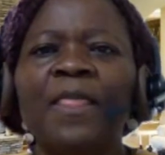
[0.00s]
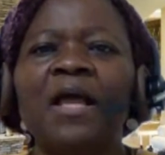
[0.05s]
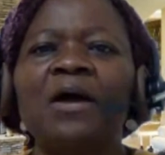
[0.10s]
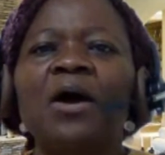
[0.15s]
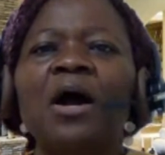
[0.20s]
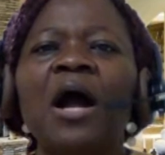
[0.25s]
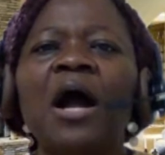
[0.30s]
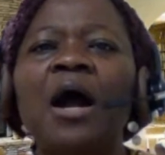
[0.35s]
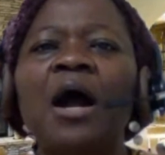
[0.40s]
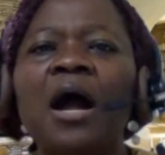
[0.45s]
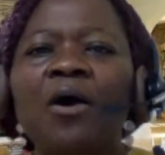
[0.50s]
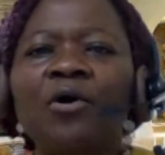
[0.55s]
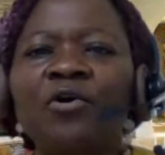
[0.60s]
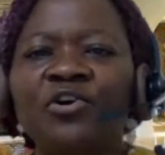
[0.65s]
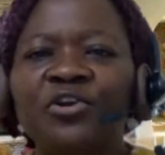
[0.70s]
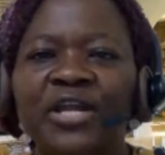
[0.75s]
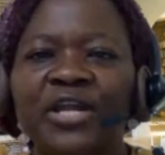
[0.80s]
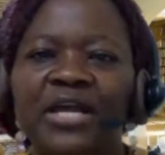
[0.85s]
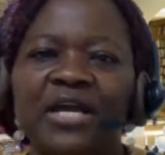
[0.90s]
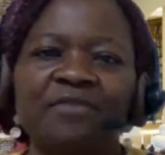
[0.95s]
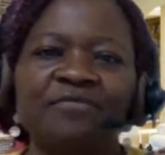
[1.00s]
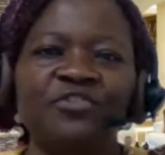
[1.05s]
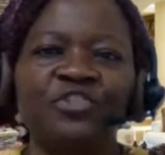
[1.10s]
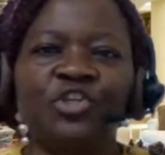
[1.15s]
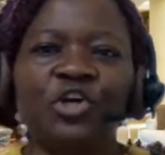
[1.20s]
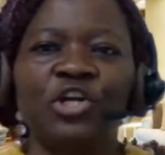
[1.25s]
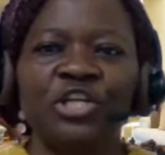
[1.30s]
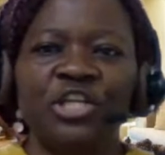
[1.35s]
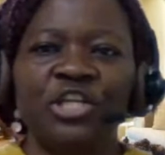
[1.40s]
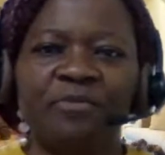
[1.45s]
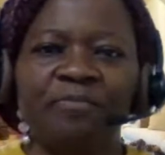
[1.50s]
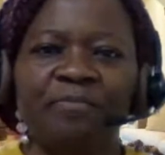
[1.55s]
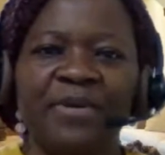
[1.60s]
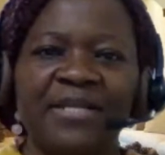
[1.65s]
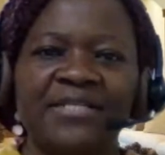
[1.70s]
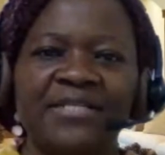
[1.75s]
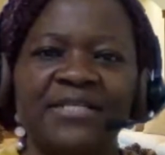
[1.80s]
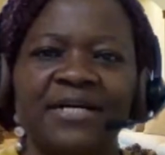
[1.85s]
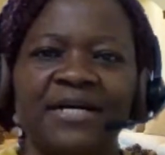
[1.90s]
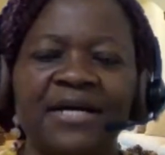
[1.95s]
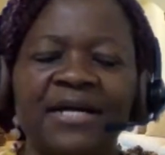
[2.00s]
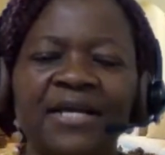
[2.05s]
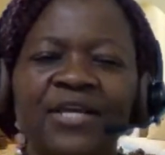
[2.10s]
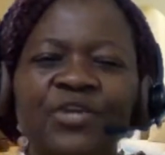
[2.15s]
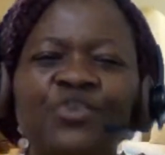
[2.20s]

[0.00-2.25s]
How could I have done it better?